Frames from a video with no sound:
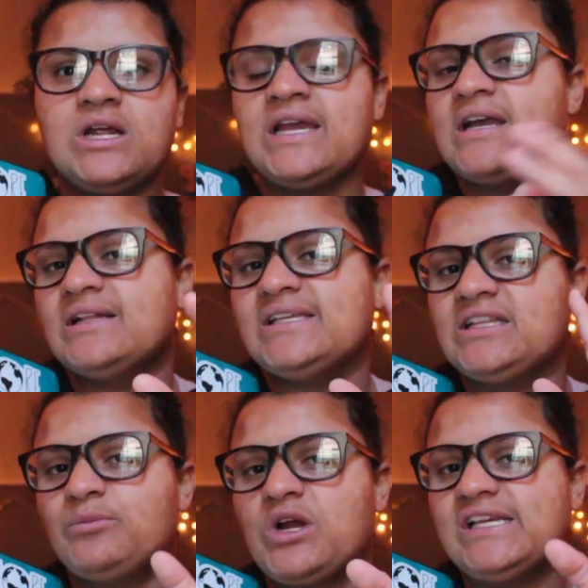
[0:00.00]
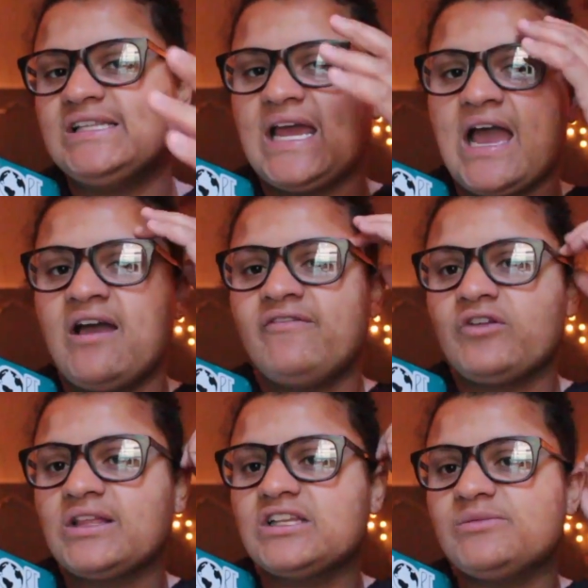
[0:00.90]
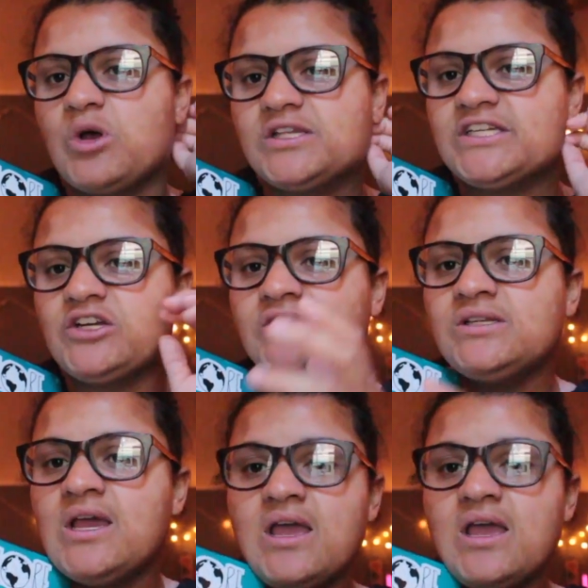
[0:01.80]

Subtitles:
it cuts like the price in half for like the small stickers.